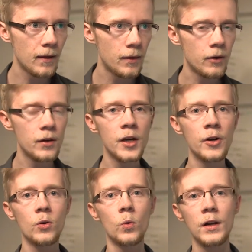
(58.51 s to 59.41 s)
the
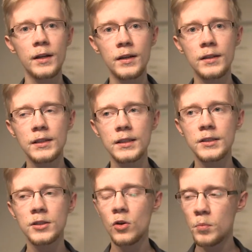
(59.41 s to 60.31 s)
air quality is
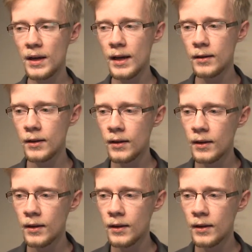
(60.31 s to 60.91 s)
so bad